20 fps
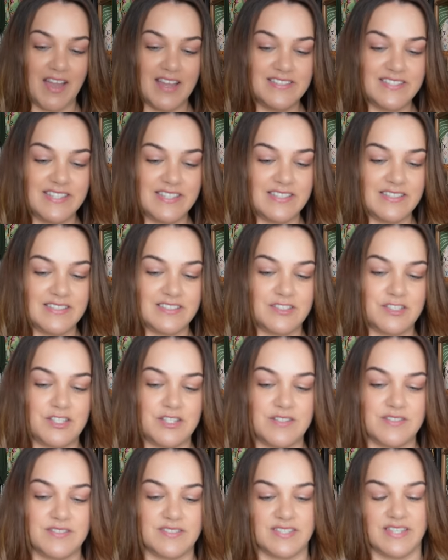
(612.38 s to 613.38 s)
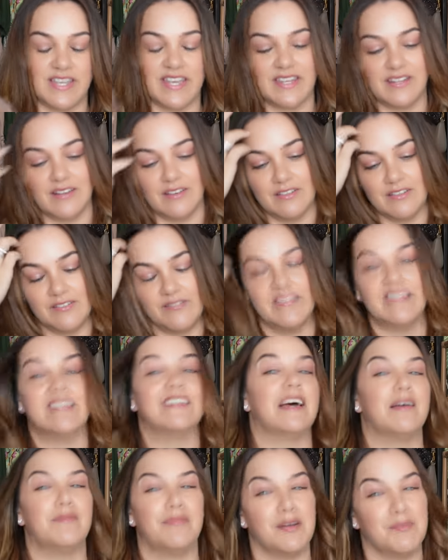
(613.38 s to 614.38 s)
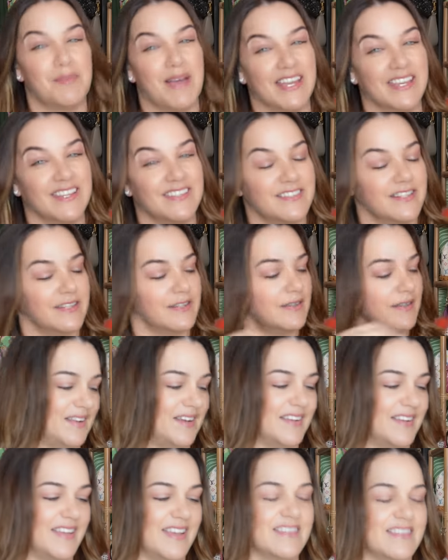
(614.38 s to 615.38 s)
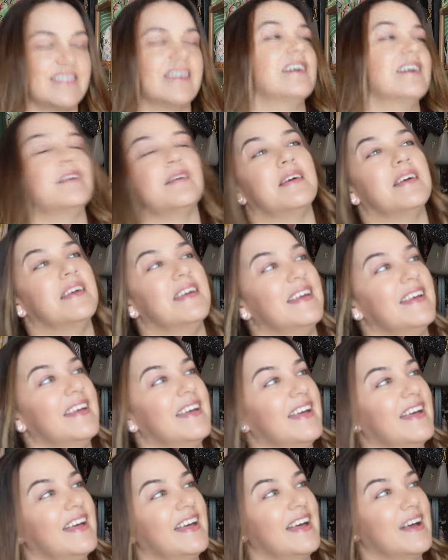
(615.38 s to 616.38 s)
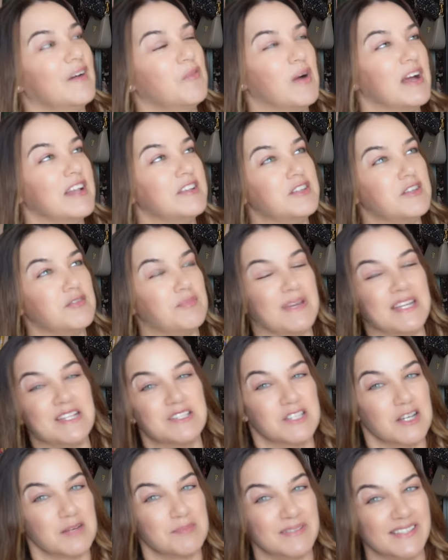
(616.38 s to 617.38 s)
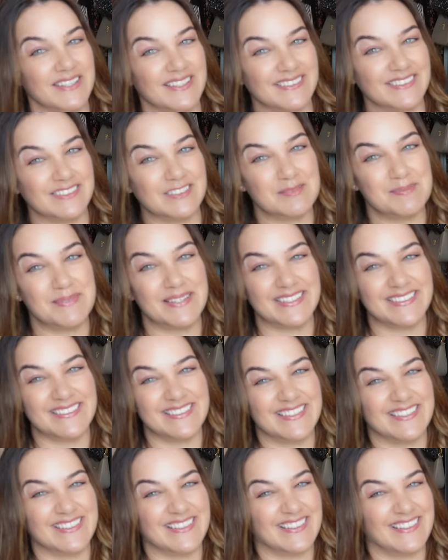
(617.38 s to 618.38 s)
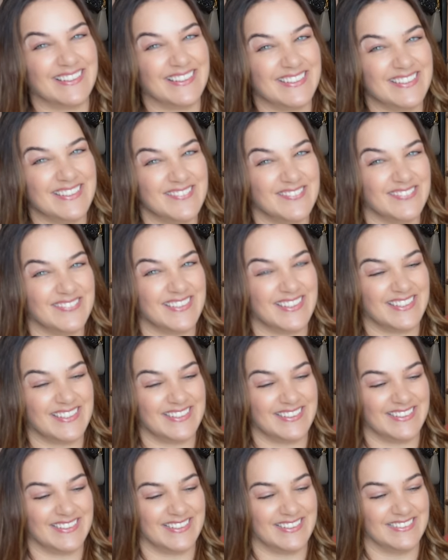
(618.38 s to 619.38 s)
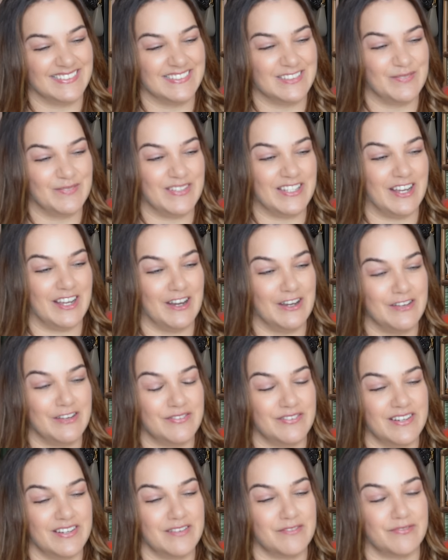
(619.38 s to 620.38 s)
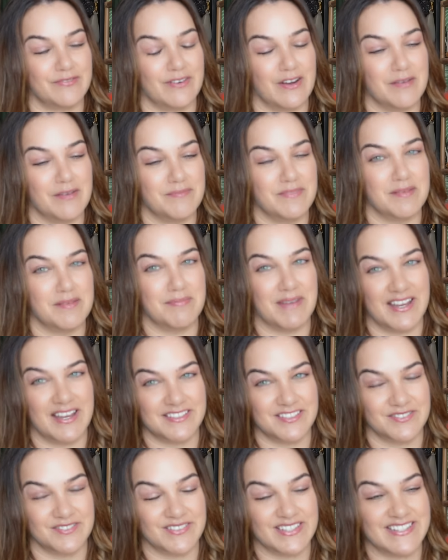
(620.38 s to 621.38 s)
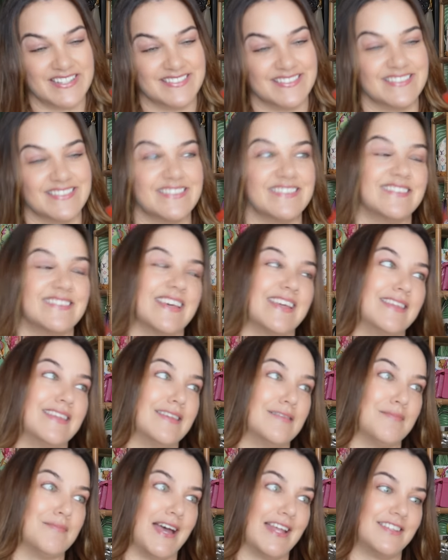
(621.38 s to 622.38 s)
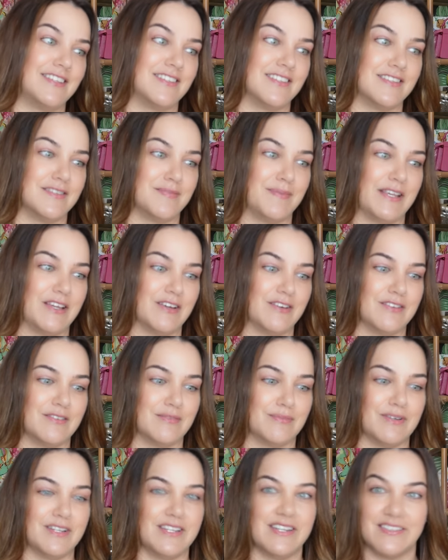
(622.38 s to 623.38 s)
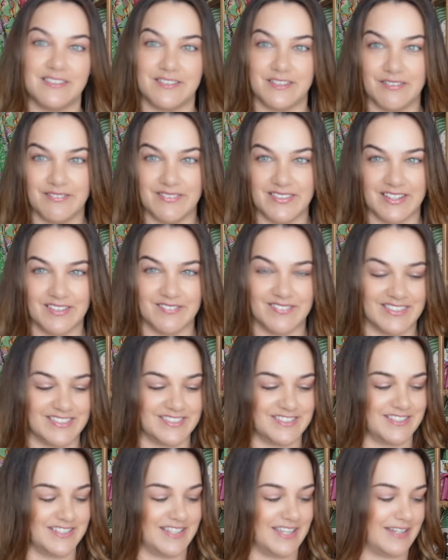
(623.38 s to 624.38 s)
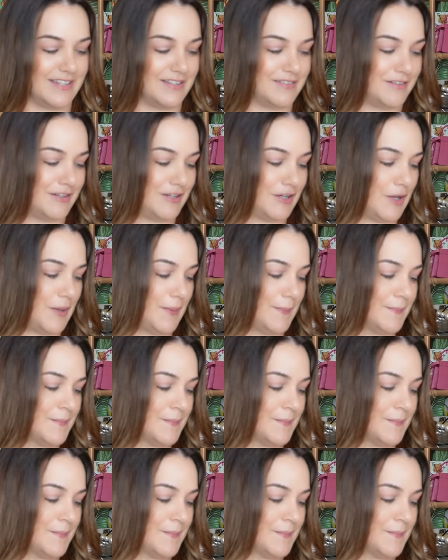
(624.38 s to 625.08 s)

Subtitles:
I didn't choose to get all of the elaborate packaging. I guess once you've been shopping a little bit, you kind of get a little bit over it from the My Teresa's and the matches, because what do you do with it once you get it, you know?